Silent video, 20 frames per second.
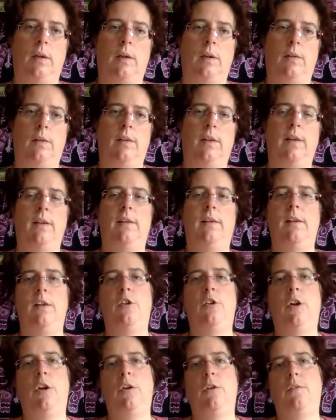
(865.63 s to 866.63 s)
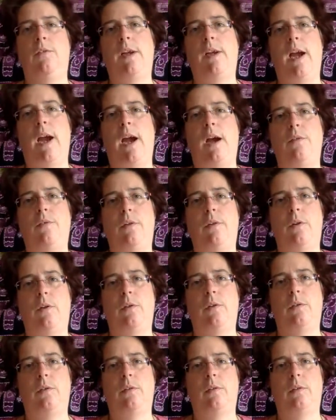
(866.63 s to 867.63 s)
Sensation of the
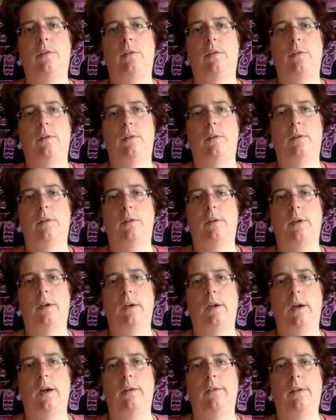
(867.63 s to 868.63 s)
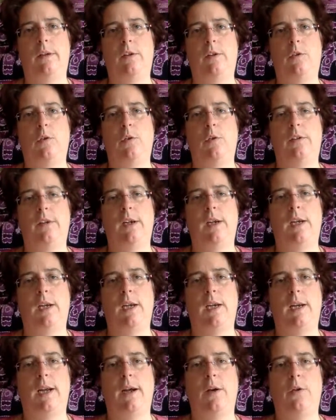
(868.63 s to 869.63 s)
airflow as it goes in
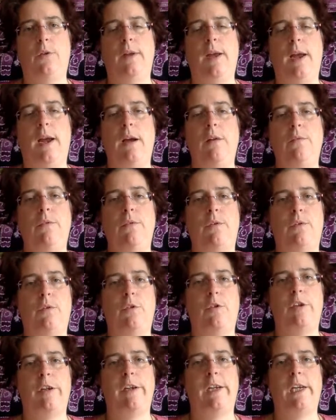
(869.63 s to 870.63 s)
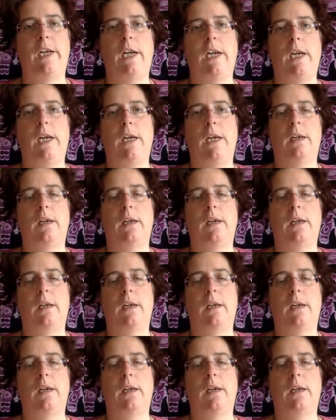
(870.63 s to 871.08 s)
and out ever so gently.